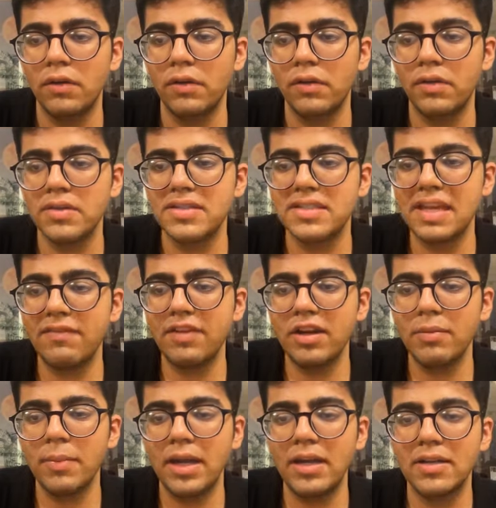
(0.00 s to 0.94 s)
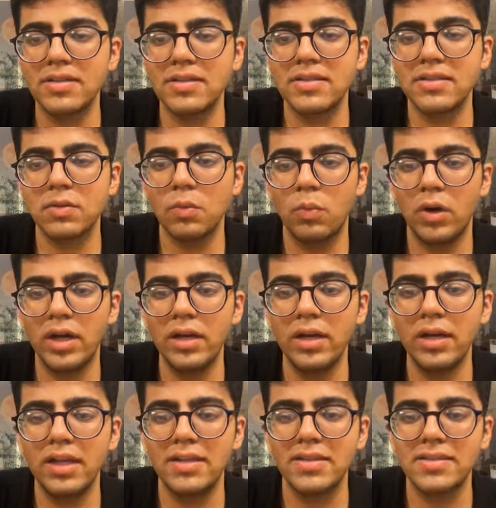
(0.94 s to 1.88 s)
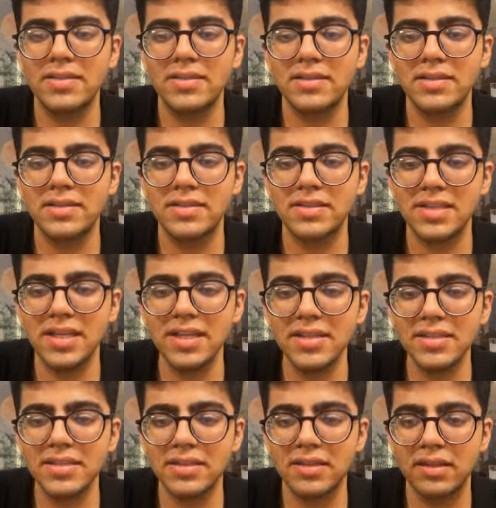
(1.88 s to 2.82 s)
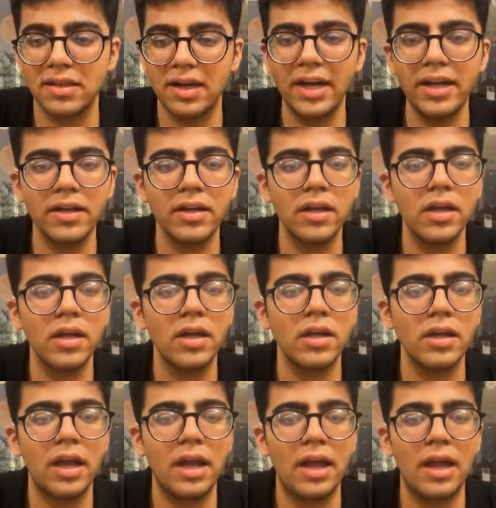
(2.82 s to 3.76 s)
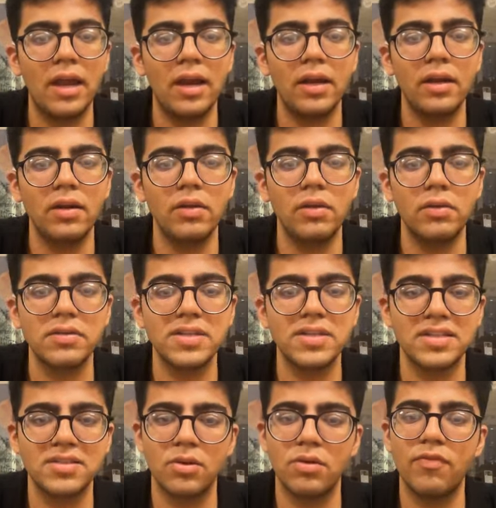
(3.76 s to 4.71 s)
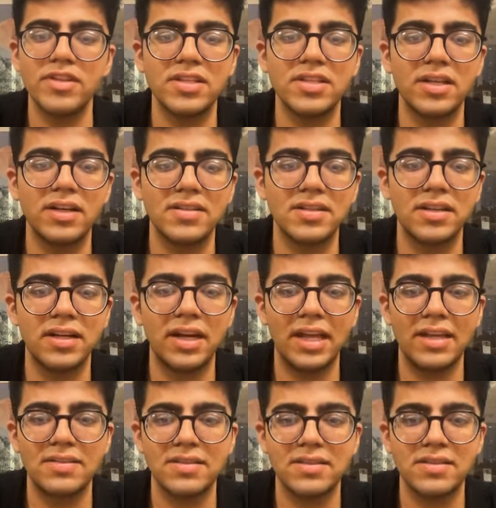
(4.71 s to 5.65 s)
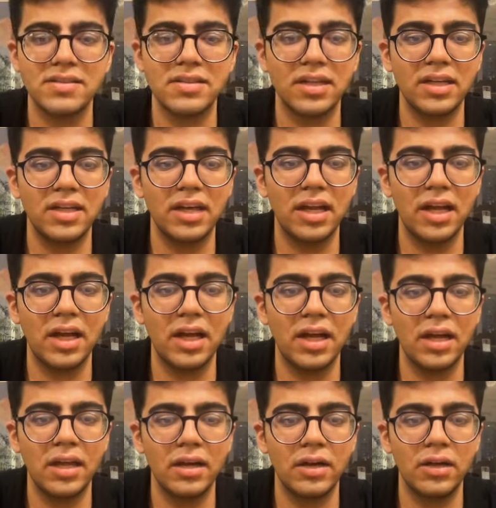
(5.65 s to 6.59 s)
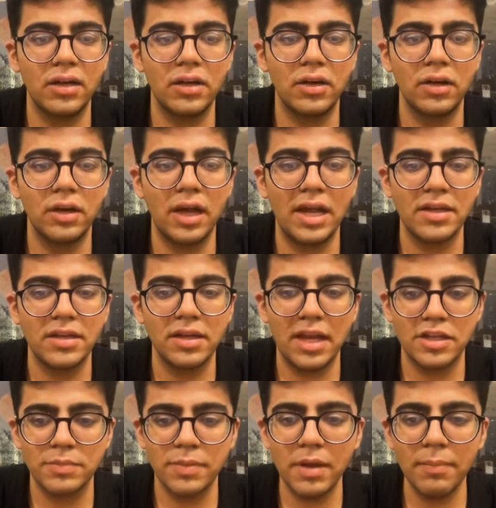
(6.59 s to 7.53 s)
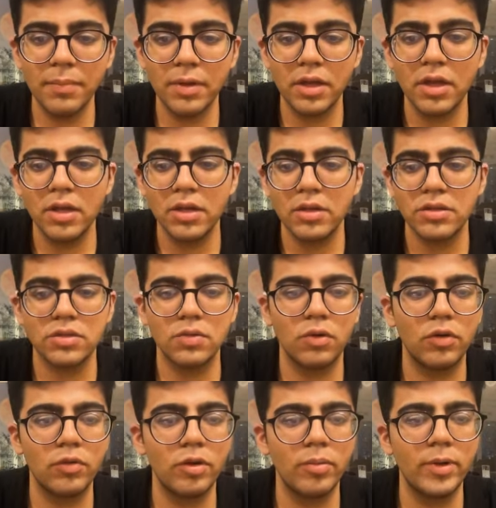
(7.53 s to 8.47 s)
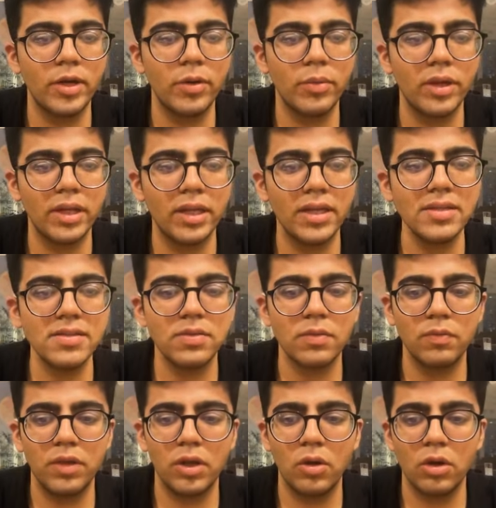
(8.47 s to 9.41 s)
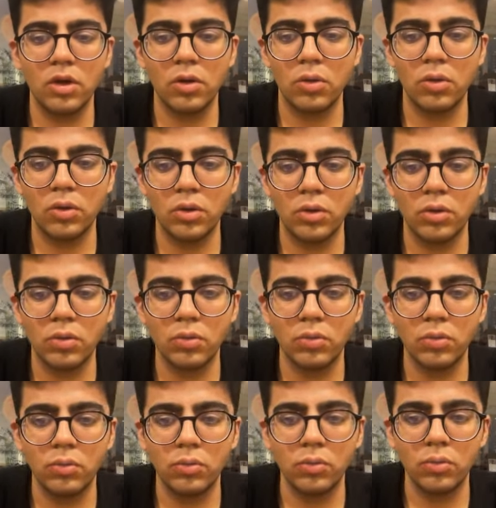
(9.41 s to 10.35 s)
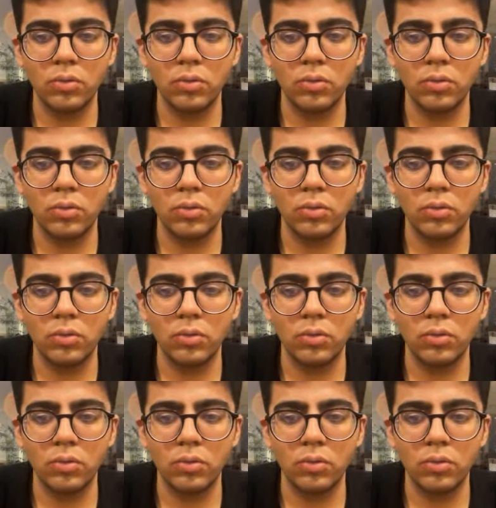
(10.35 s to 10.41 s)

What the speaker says: 7 minus 1 is 6, right? And 6 obviously doesn't exist in our hash map. So what we'll be doing is we're going to go to